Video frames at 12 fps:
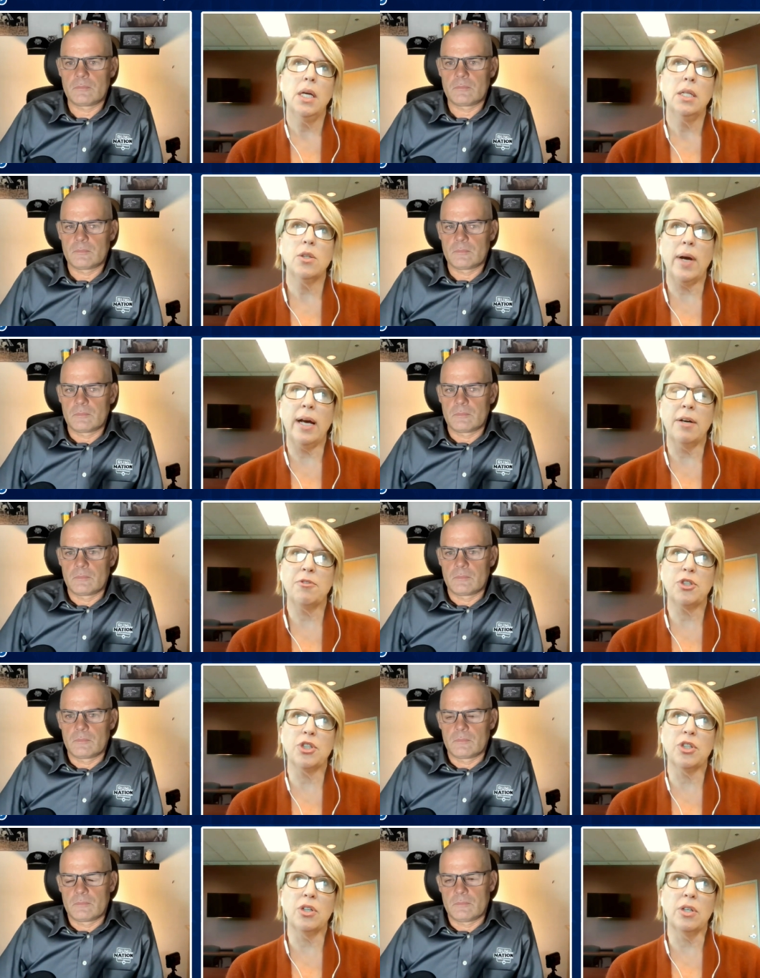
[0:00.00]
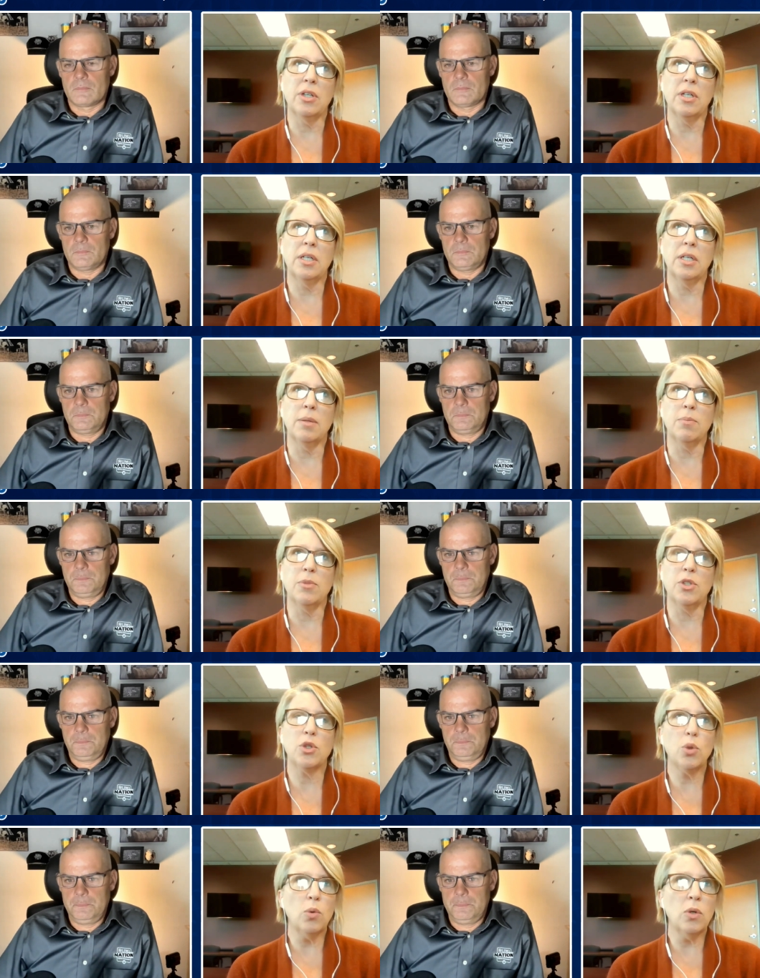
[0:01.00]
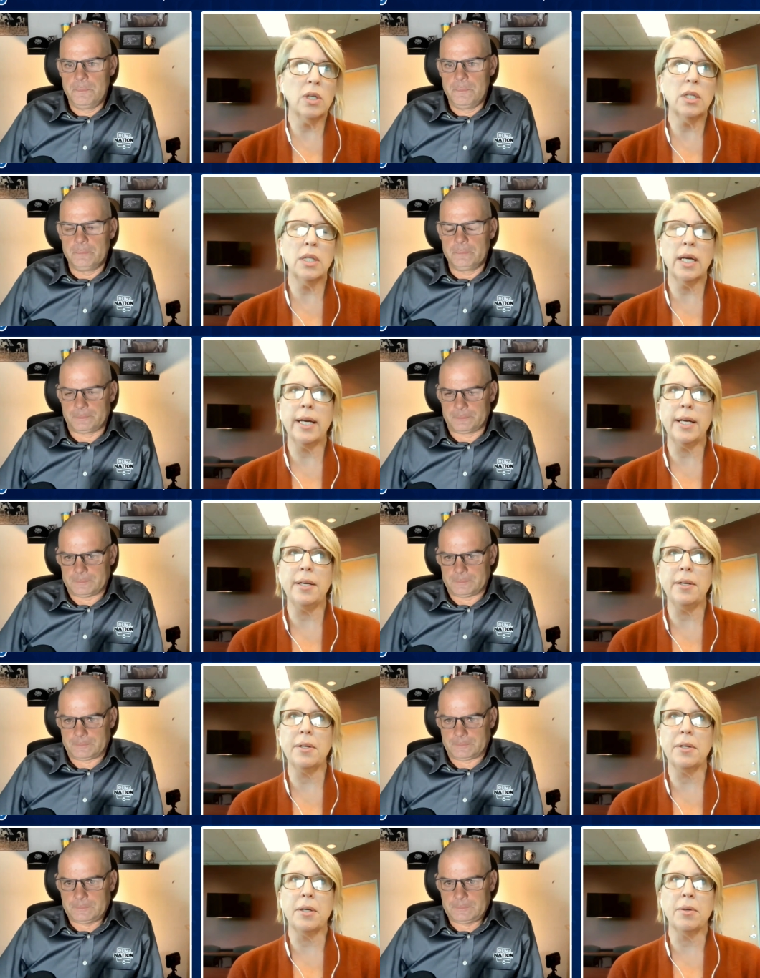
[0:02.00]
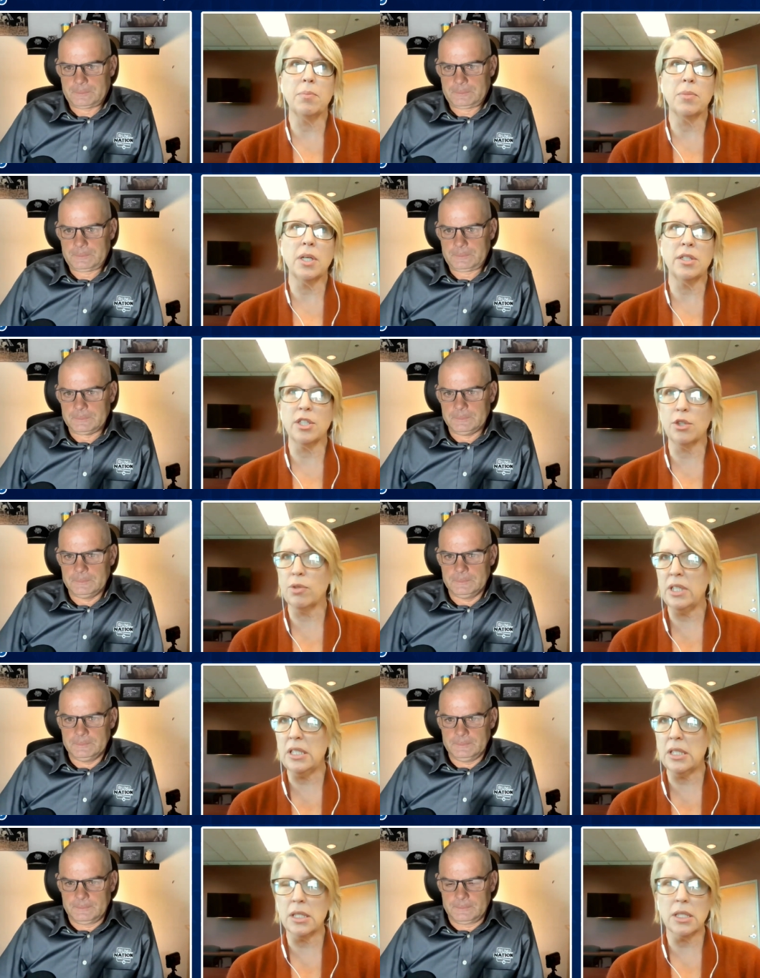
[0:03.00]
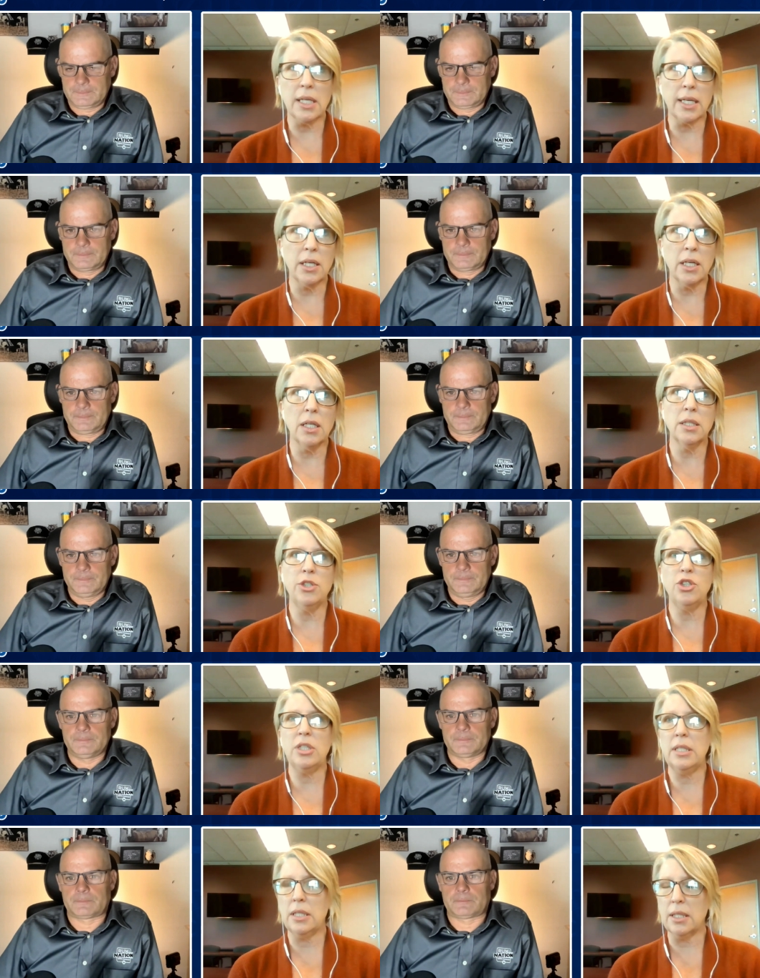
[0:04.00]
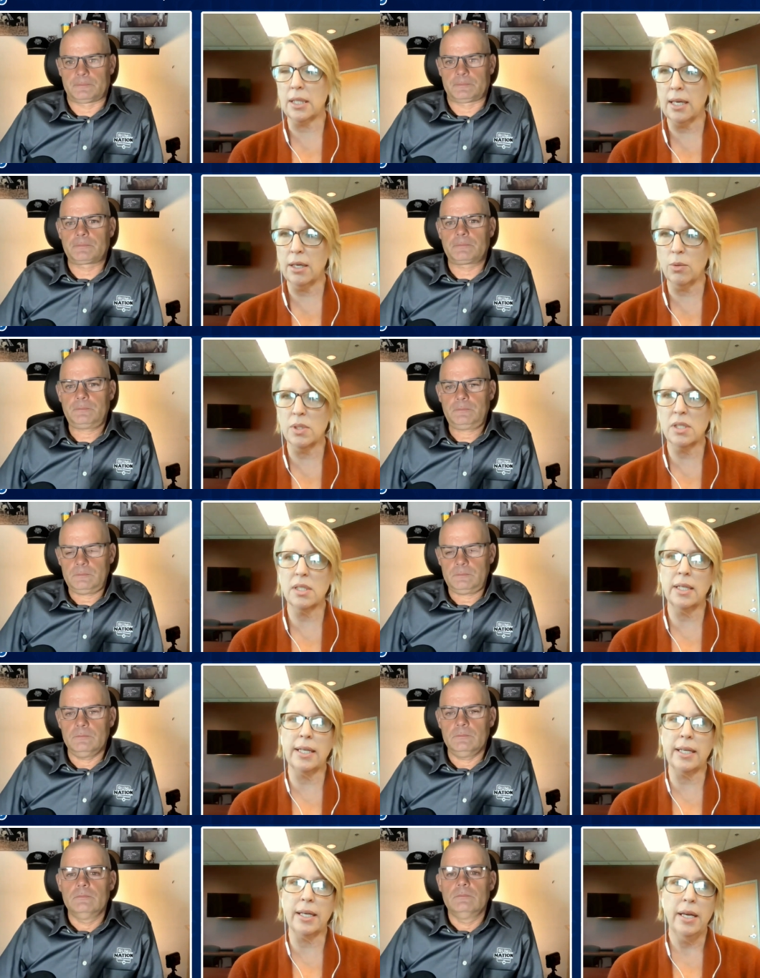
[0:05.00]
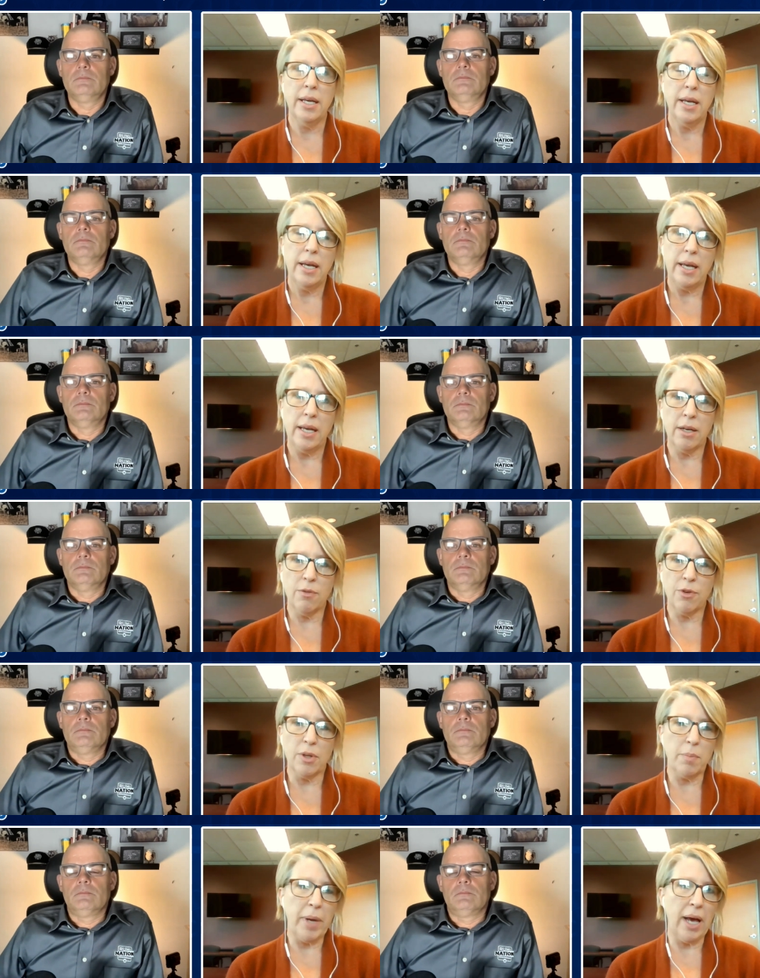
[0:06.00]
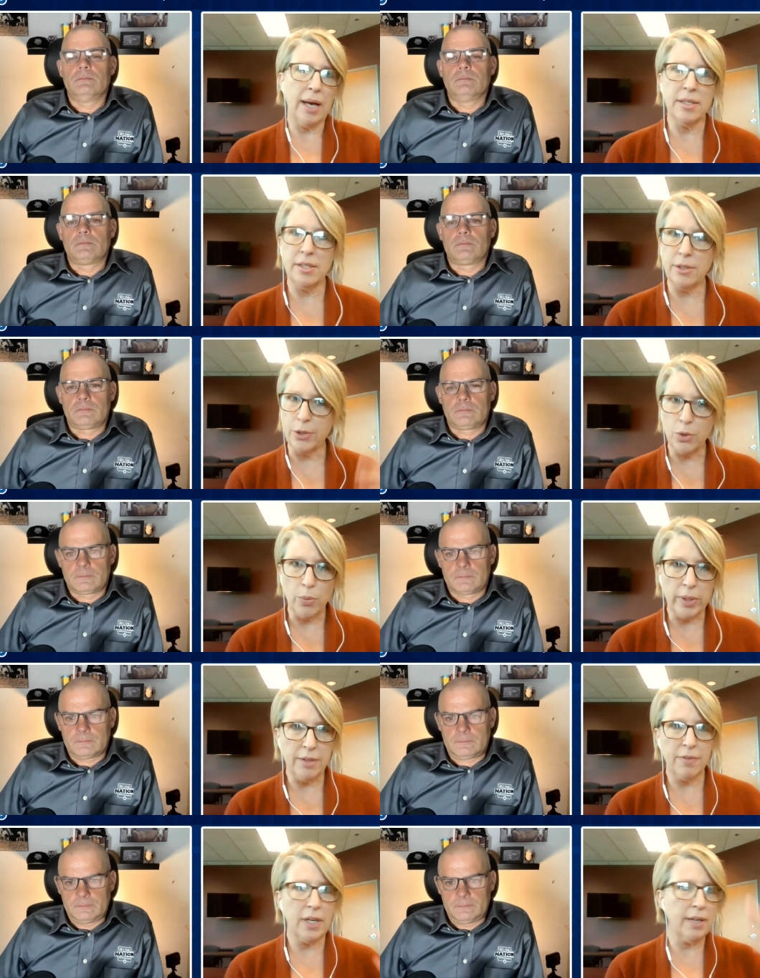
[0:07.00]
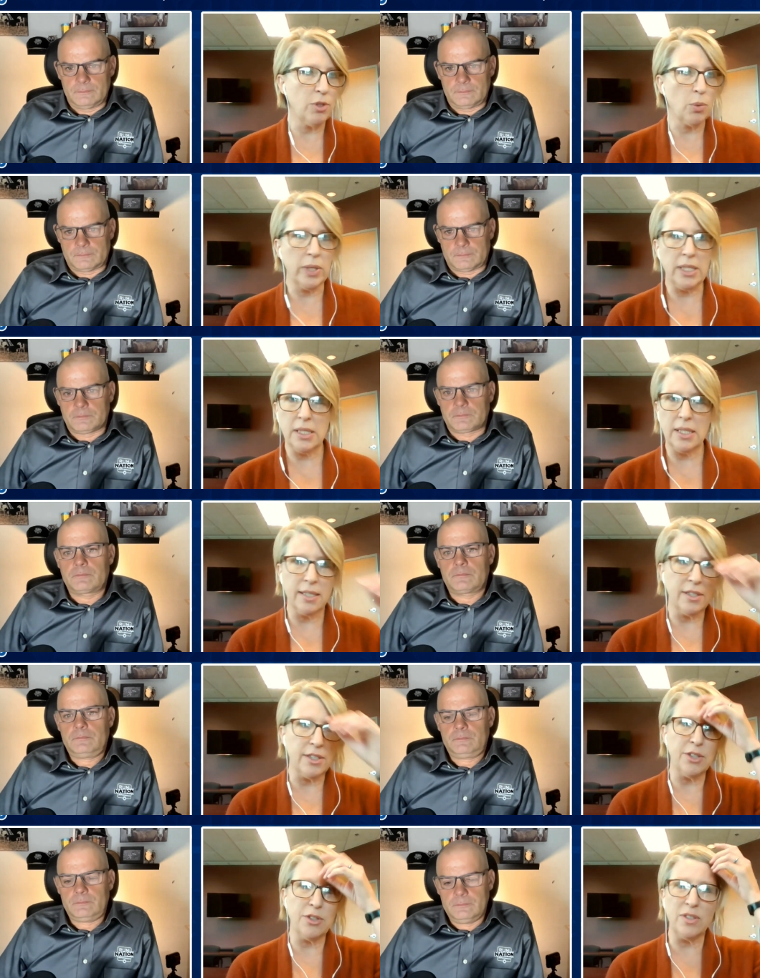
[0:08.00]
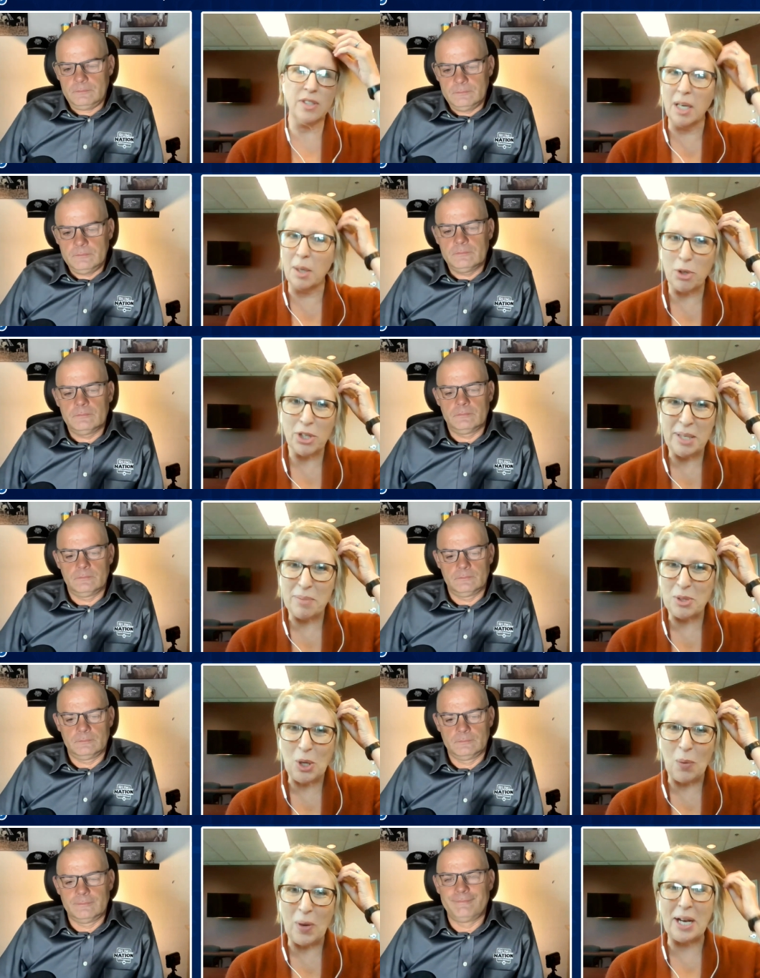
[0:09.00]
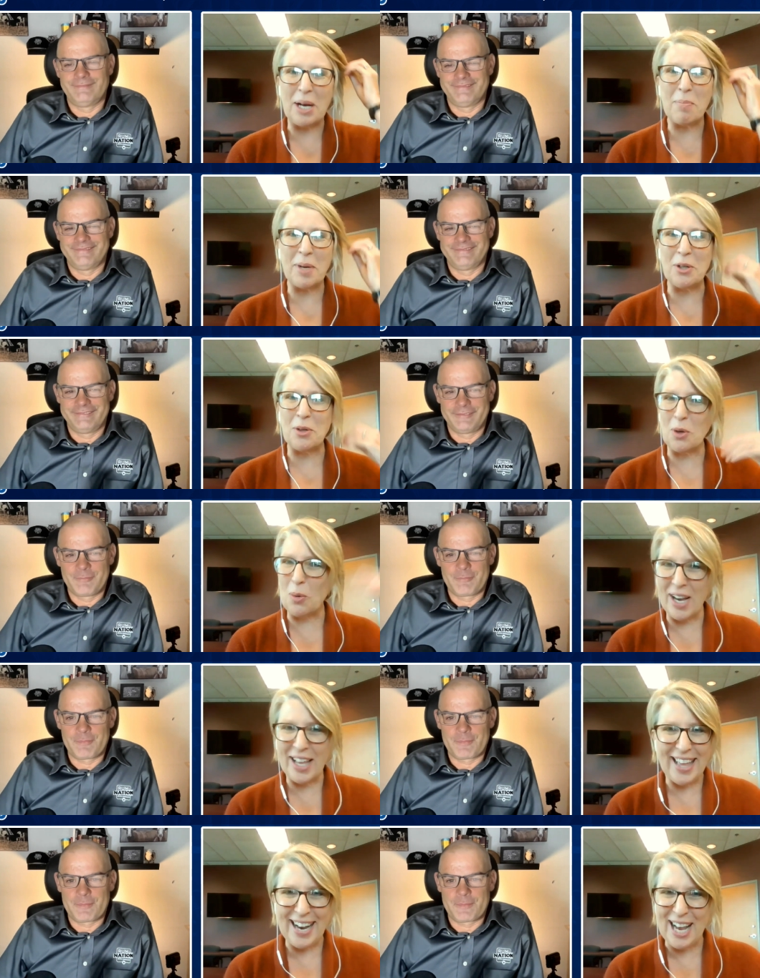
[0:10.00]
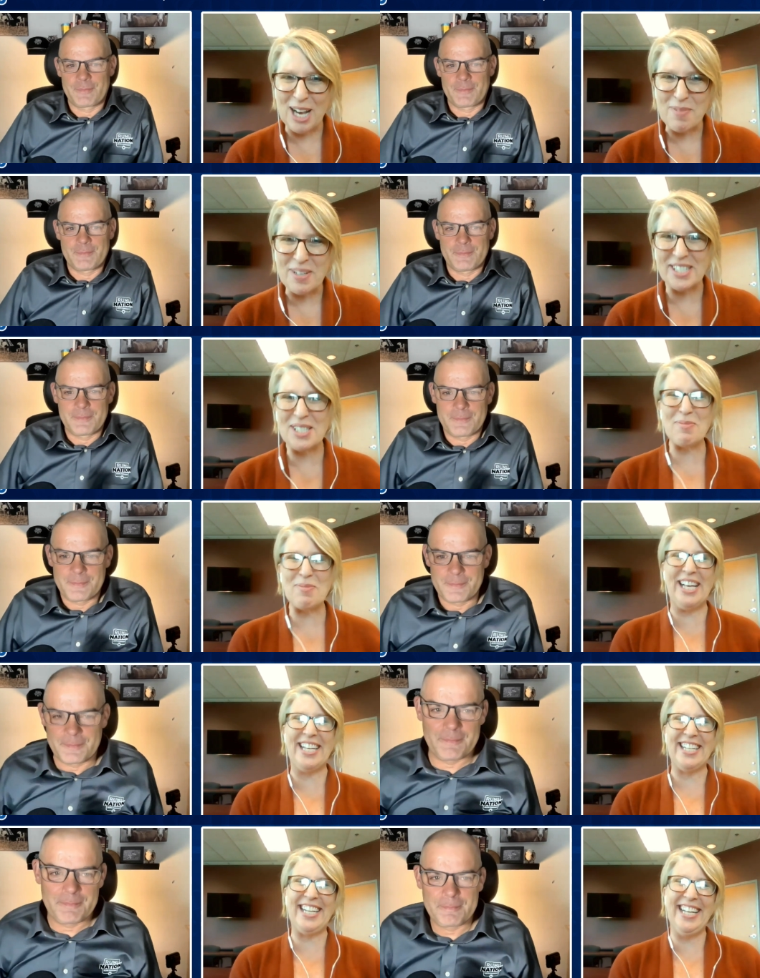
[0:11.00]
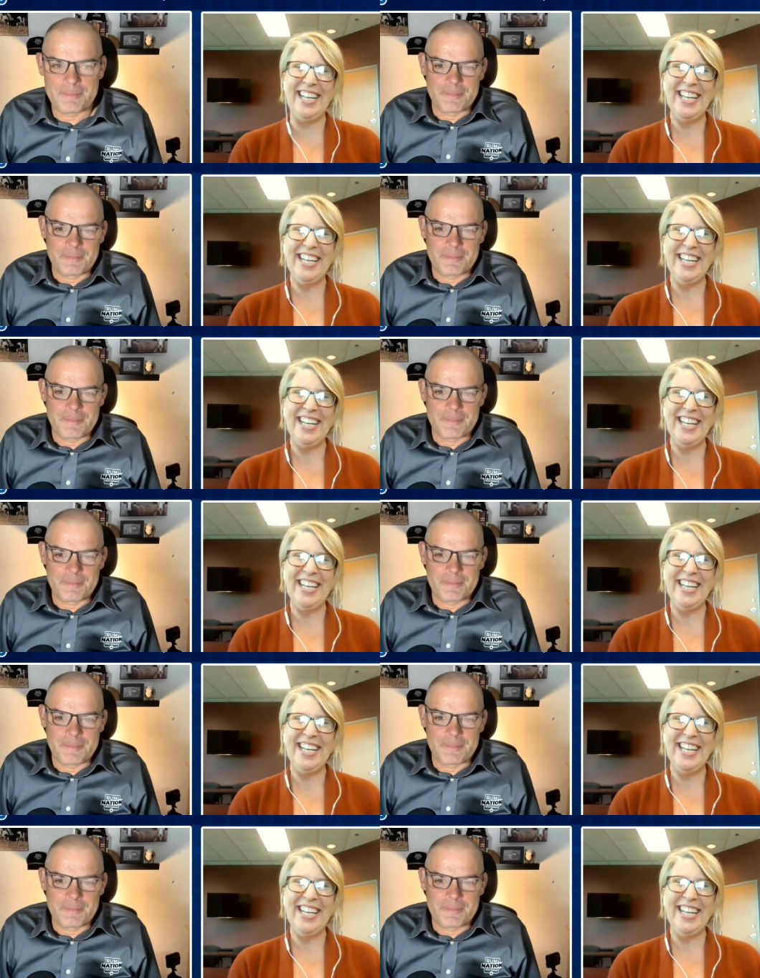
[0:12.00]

Speaker 1: So after um, school, I um, got degrees in psychology and in counseling. And for the past, you know, twenty-five, twenty-six years, the number keeps going up. I don't know why that happens, but